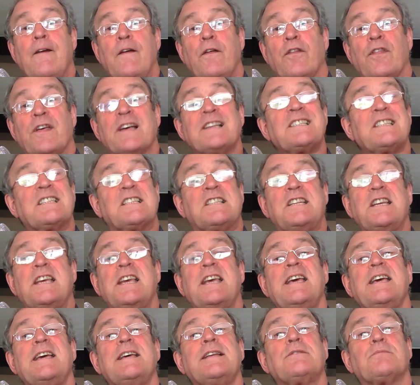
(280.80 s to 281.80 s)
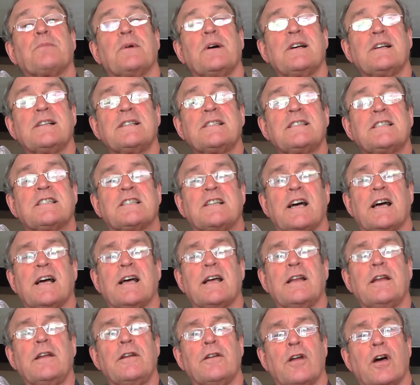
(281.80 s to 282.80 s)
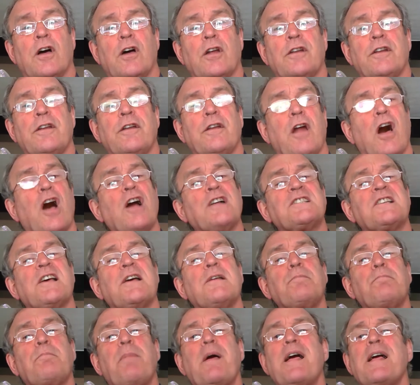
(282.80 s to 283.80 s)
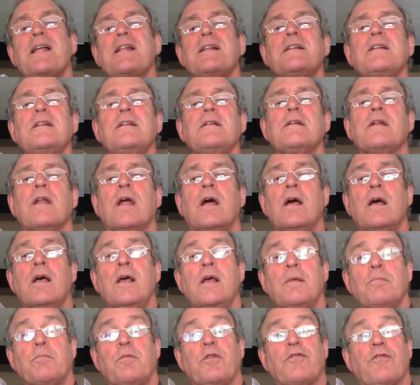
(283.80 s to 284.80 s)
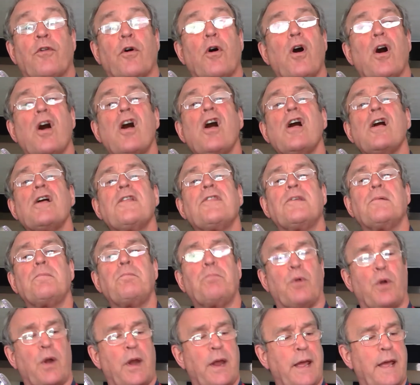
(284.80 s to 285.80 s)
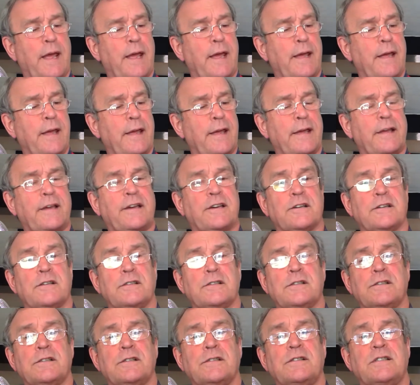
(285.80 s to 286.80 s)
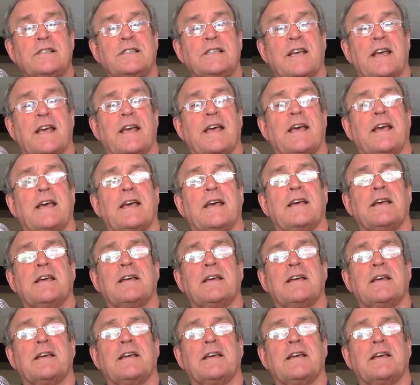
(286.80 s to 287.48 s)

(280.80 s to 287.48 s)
This deed was done on Otterburn before the break of day.